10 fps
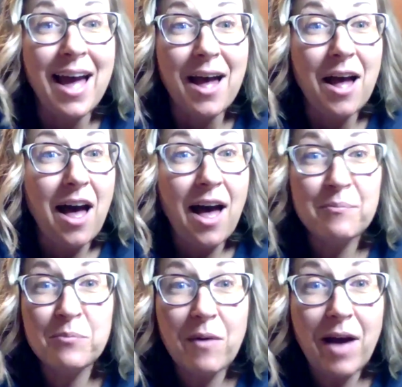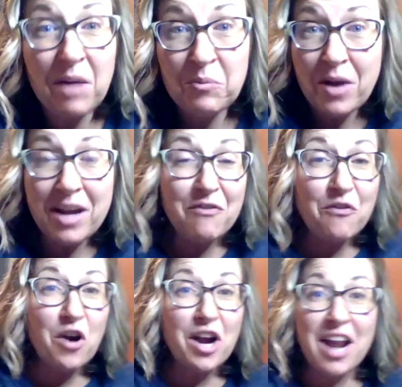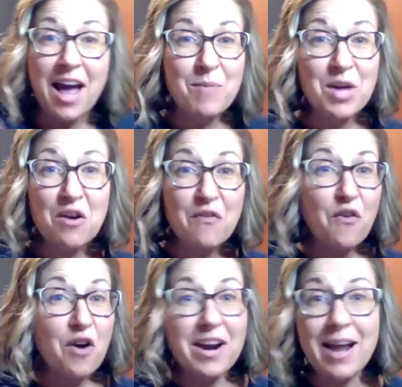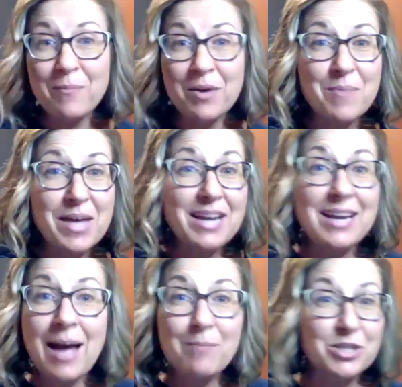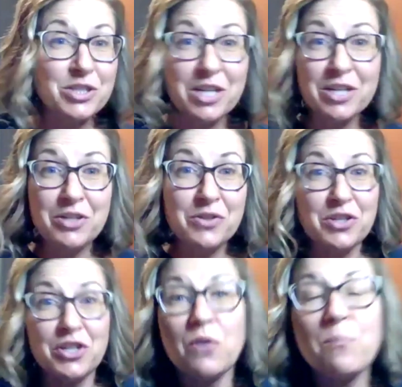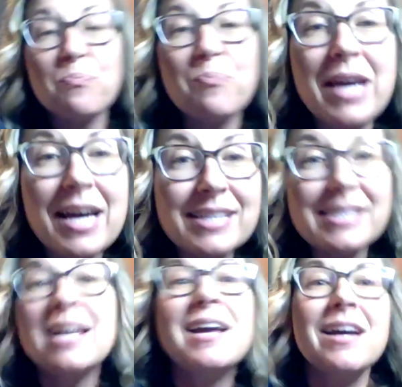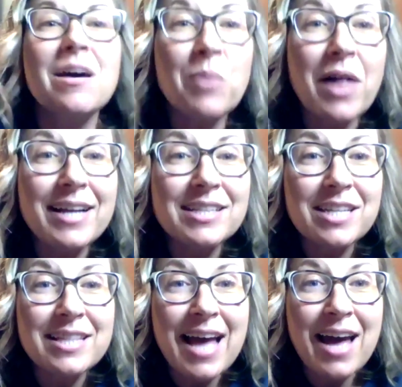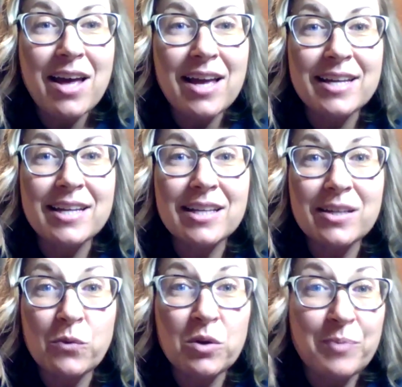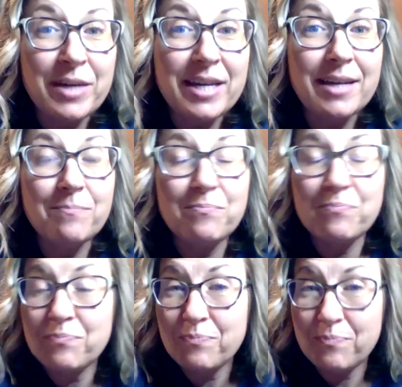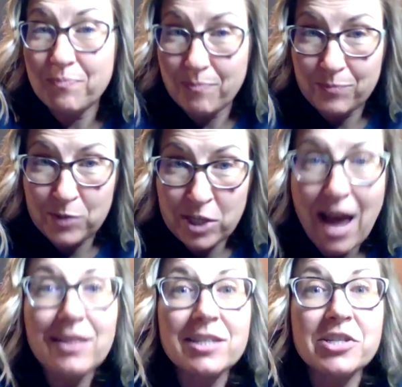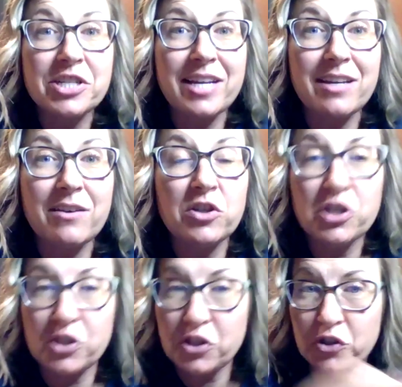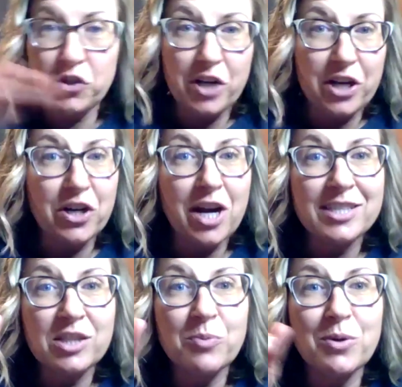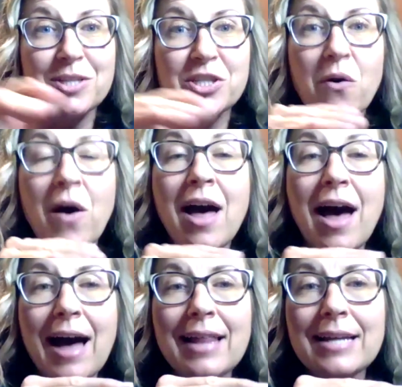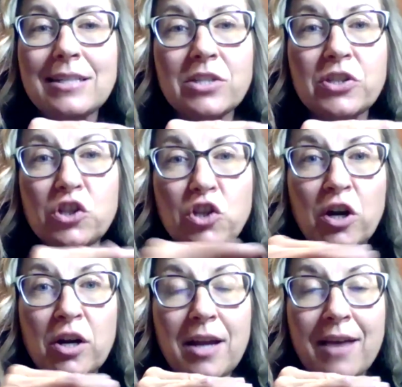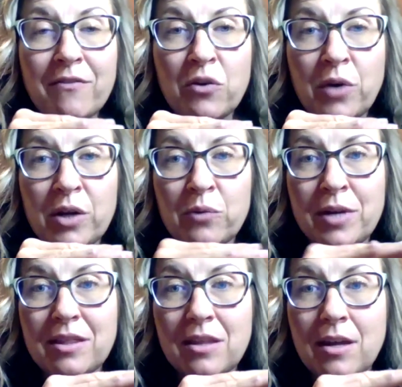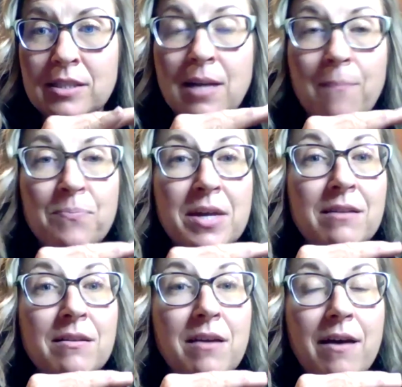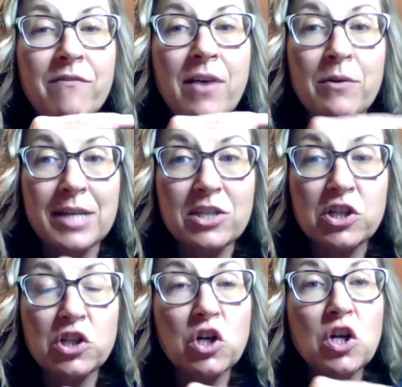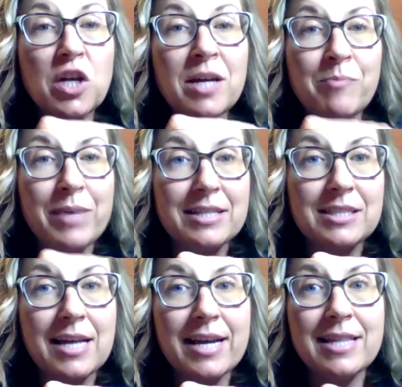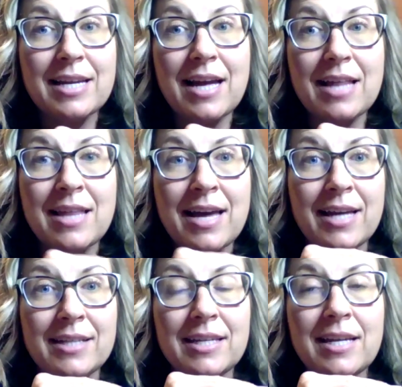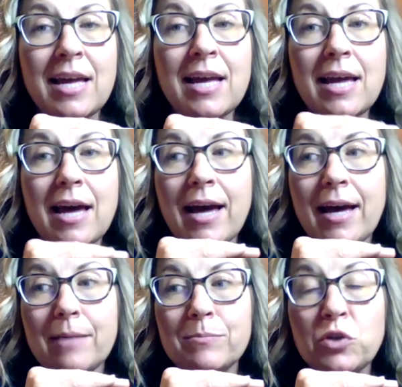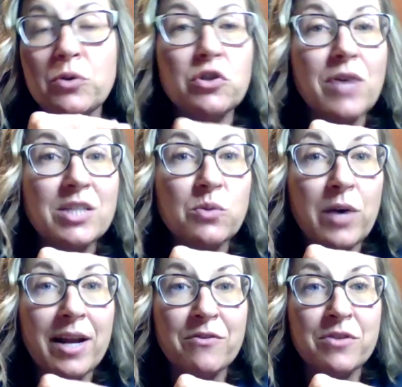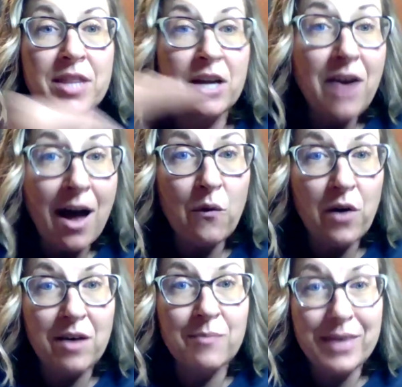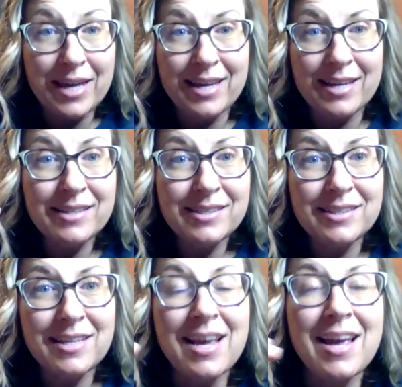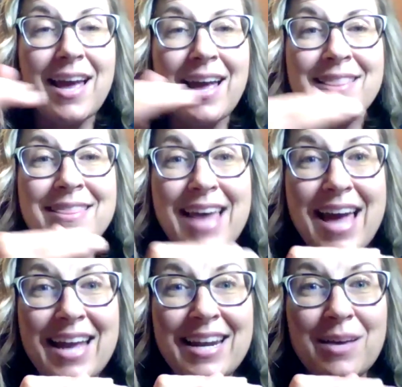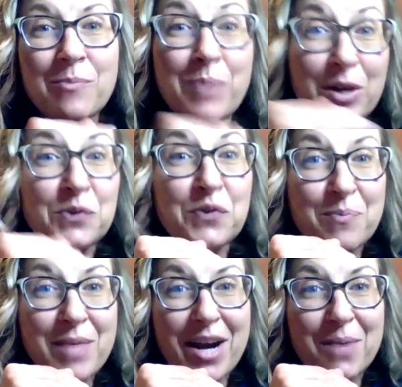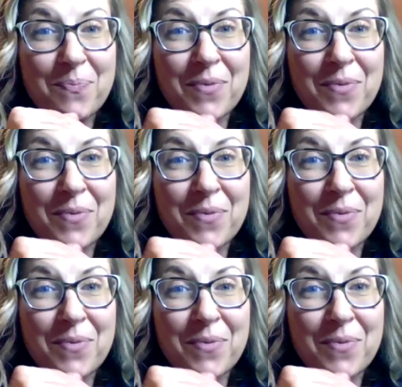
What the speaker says: I'm ready for it. I'm here for it, and I'm committed, and I'm just going to do the deal because compliance on that would be challenging just straight across the board. So I like to start everyone with something foundational and baseline that to address whatever their outcome is, and then build from there.